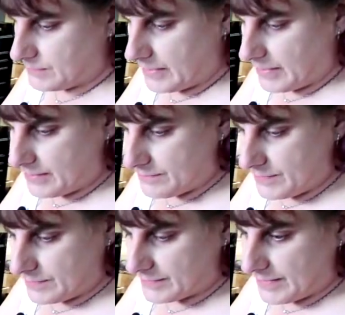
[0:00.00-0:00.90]
have
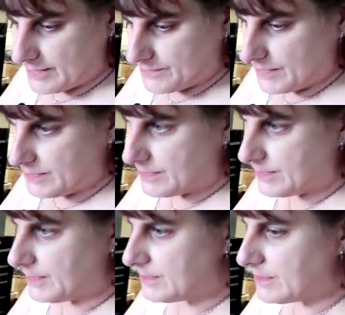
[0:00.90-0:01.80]
this effing
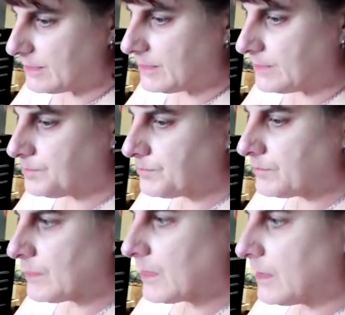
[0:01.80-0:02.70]
thing done.
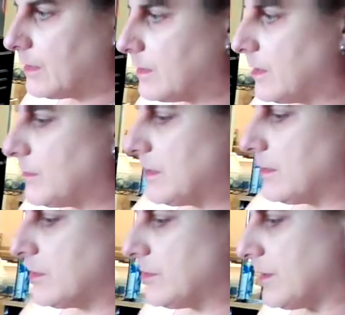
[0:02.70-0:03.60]
Now I'm gonna
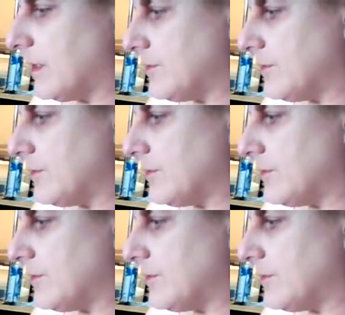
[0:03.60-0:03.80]
just kind of